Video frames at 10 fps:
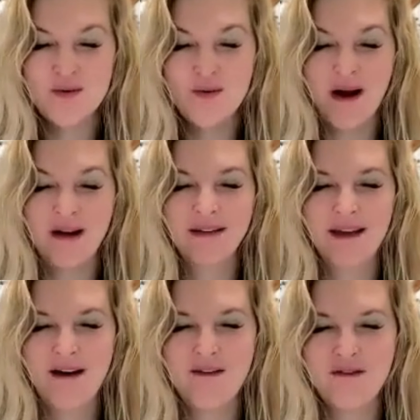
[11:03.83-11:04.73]
you are
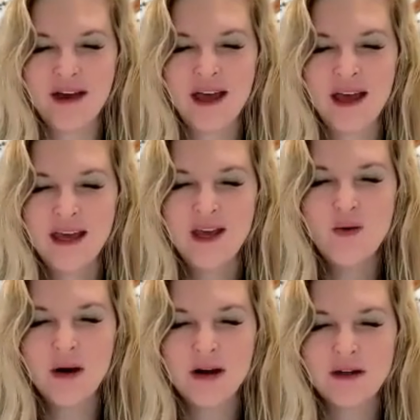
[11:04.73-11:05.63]
love.
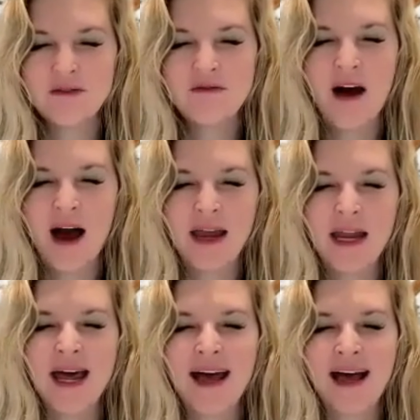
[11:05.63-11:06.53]
You are a
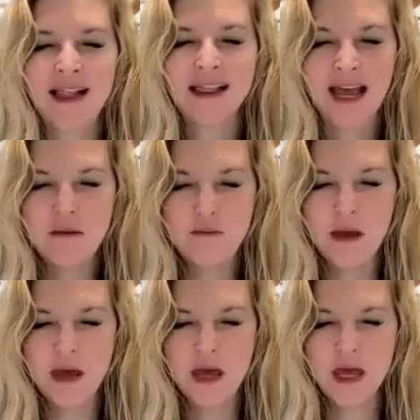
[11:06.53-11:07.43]
divine light
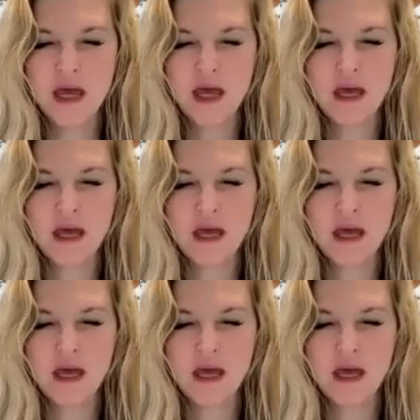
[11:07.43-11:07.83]
being.